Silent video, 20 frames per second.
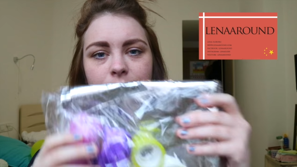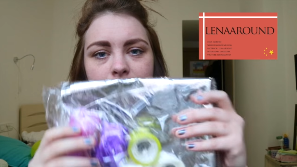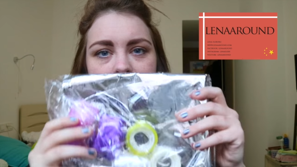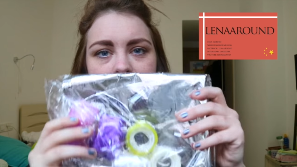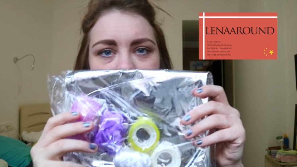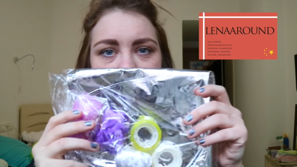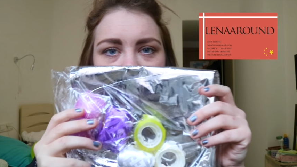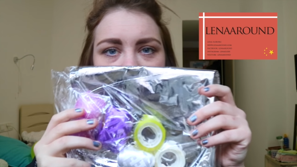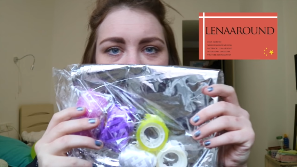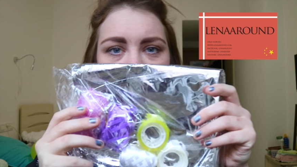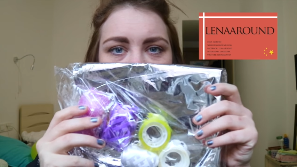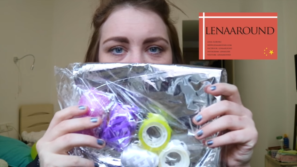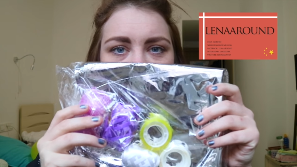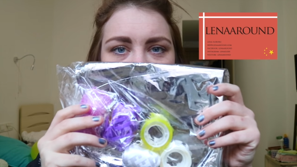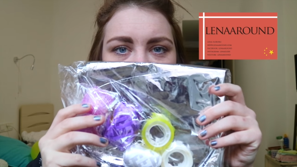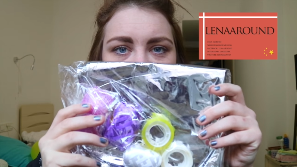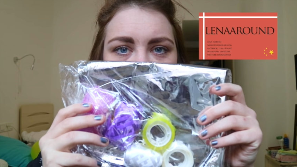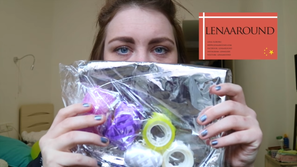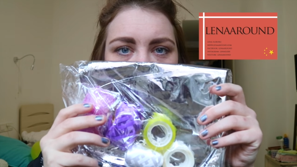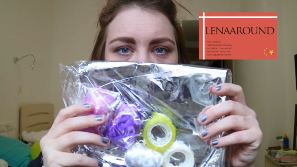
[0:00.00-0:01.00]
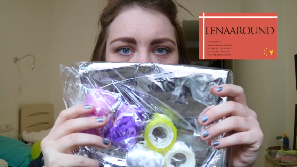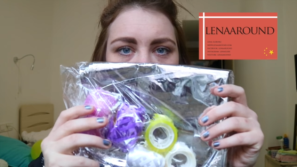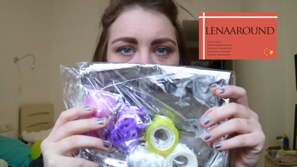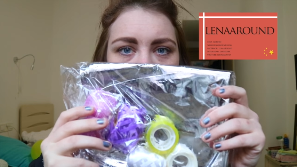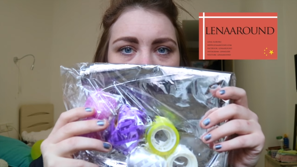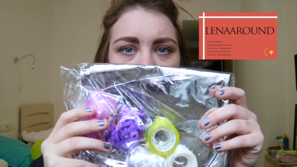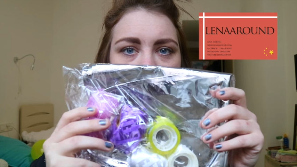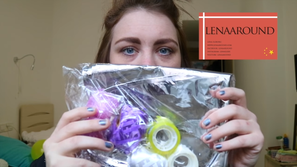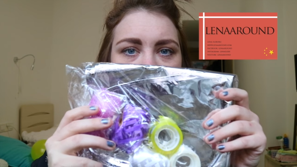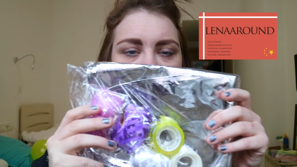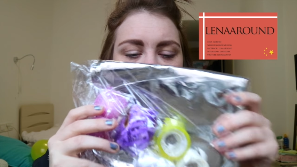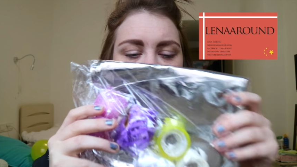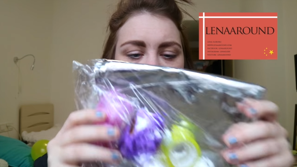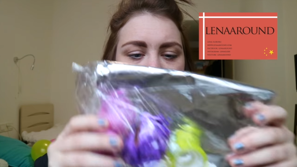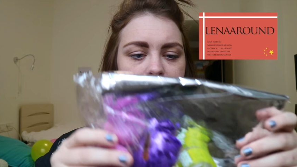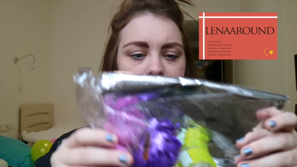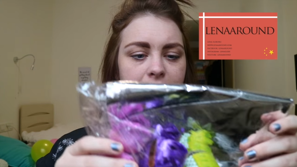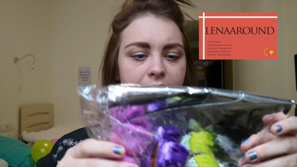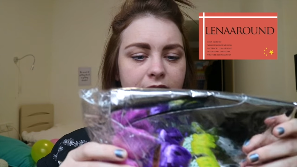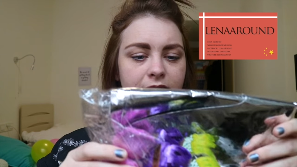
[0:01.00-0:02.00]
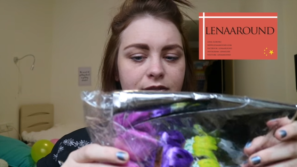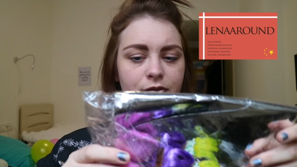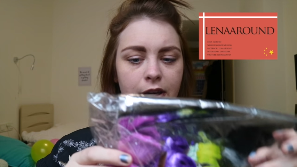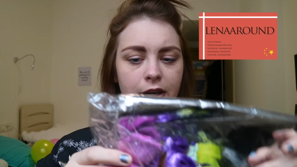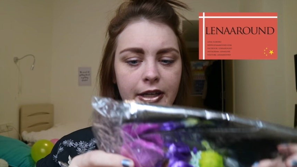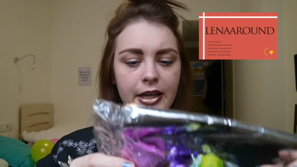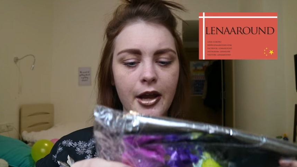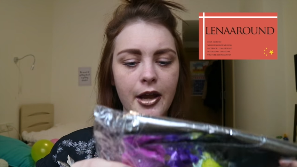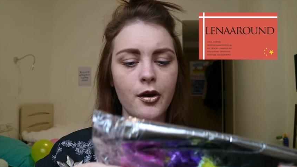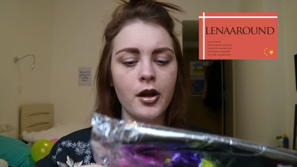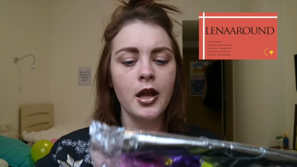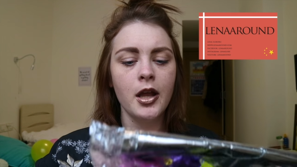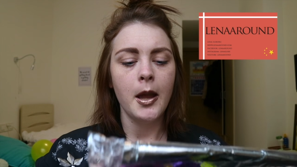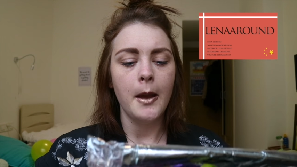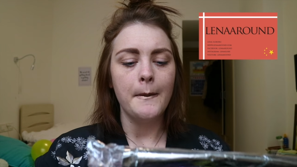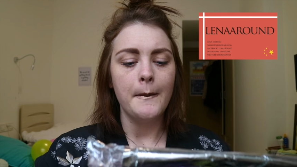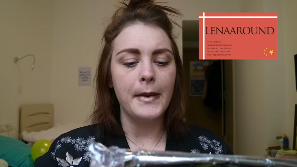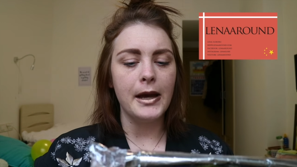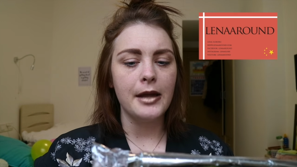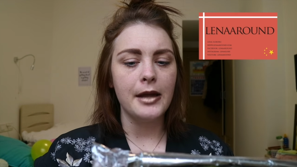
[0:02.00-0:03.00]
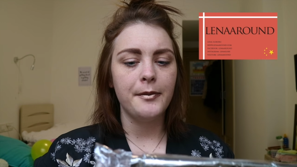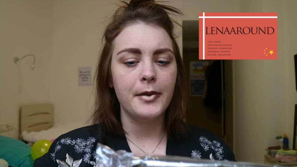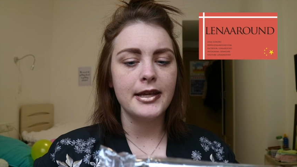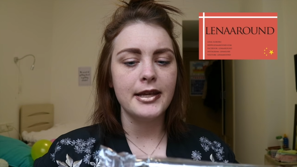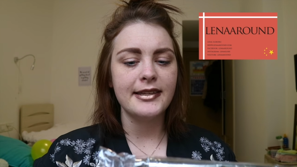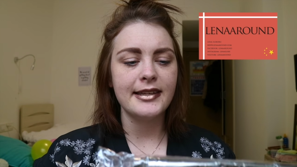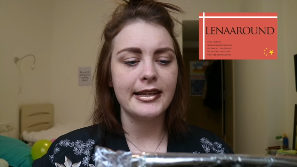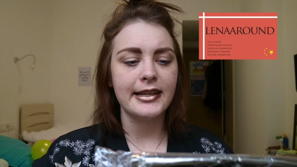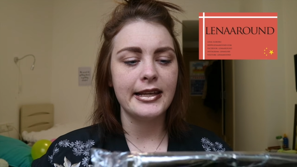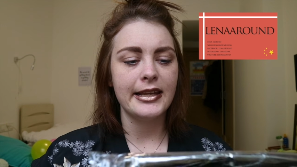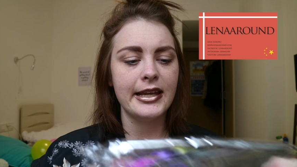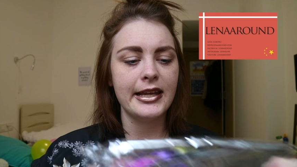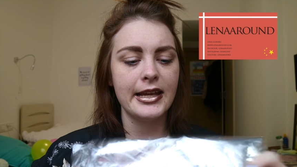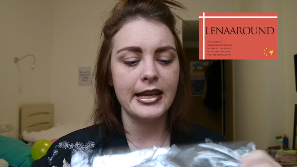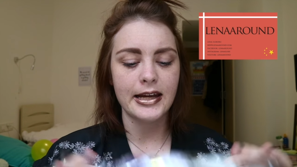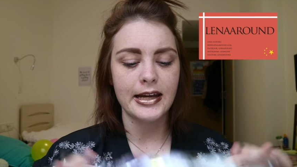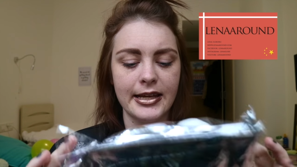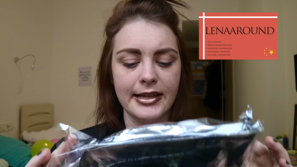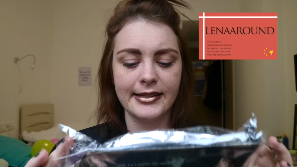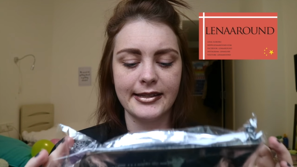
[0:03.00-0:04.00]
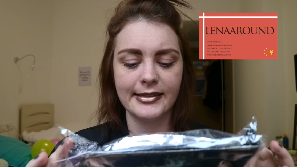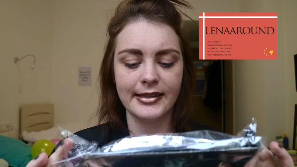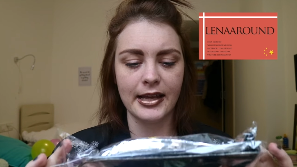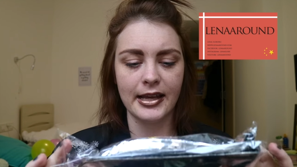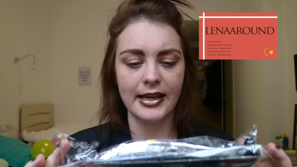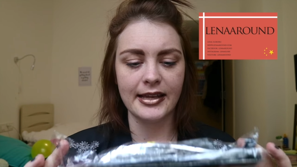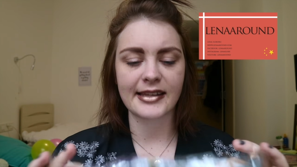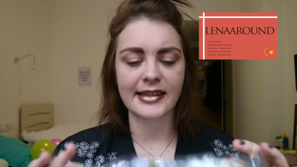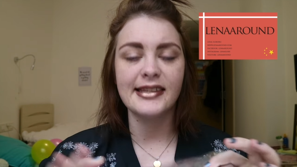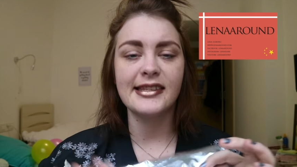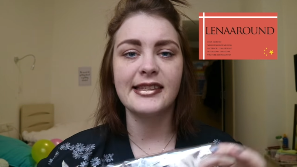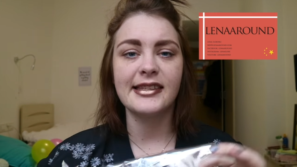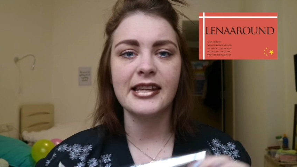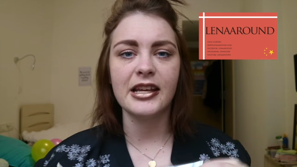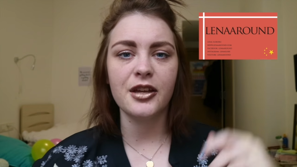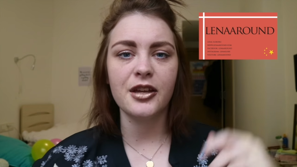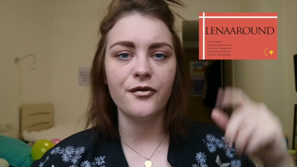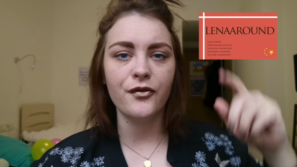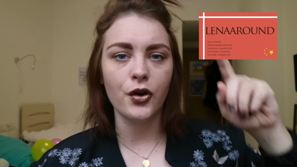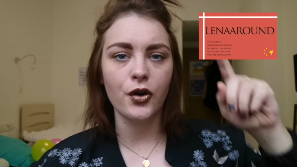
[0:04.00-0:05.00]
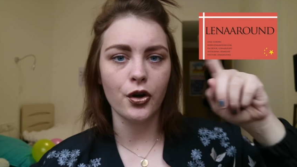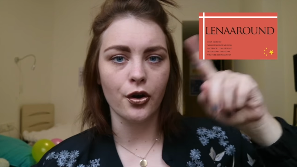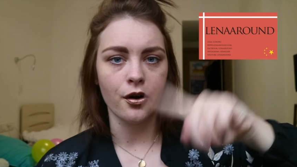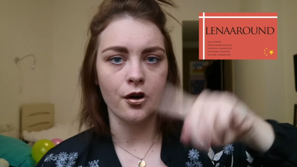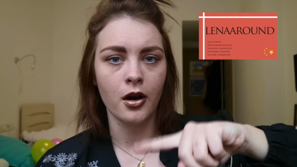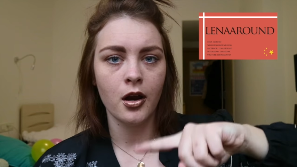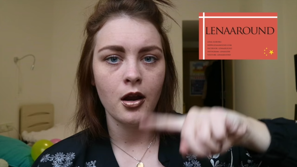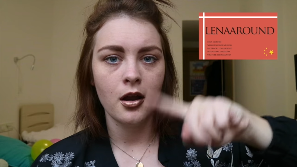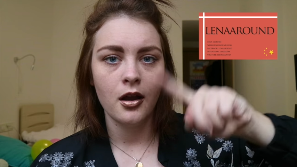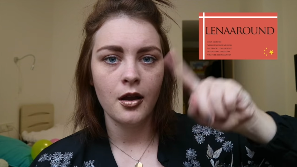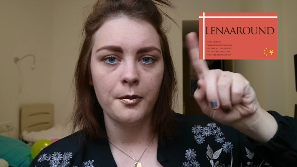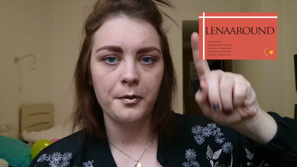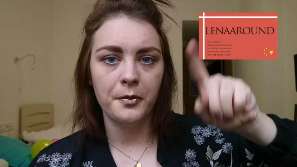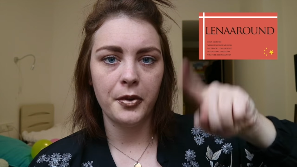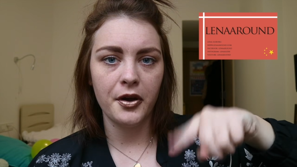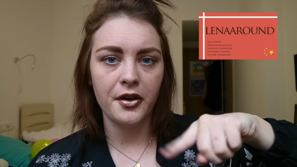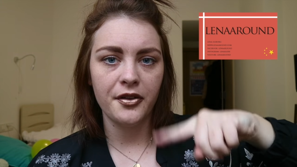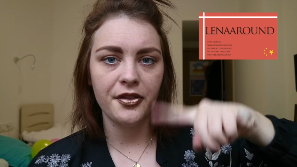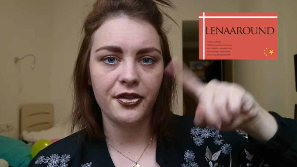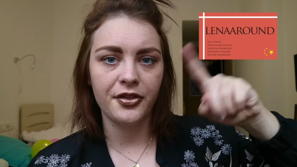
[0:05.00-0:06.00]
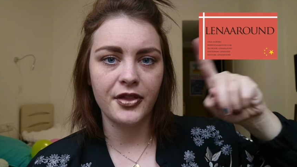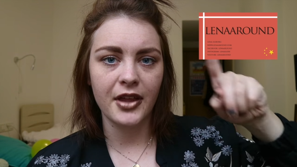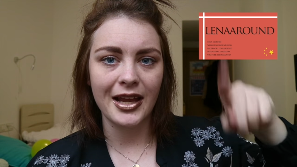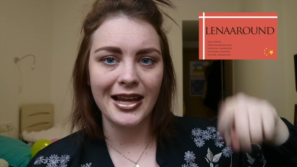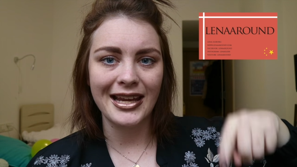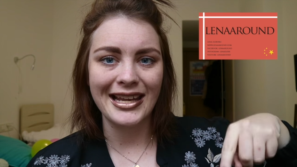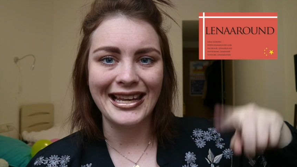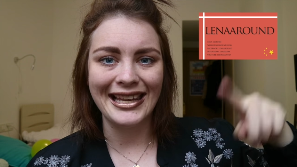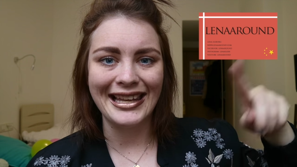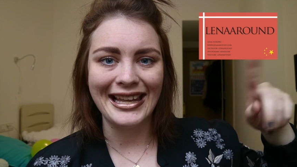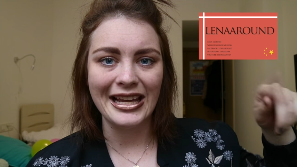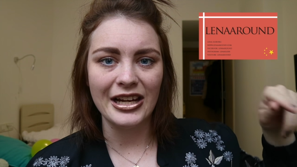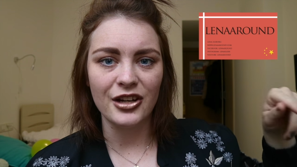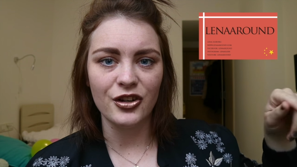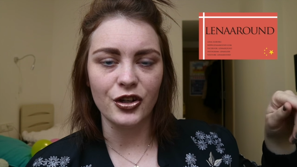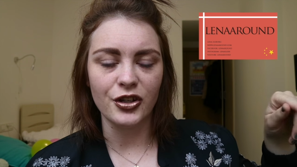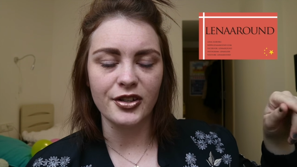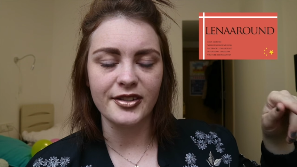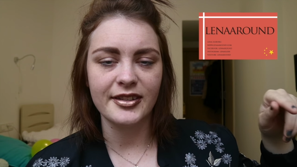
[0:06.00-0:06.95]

with this. You probably can't see what it is right now, but basically it's a silver birthday letter.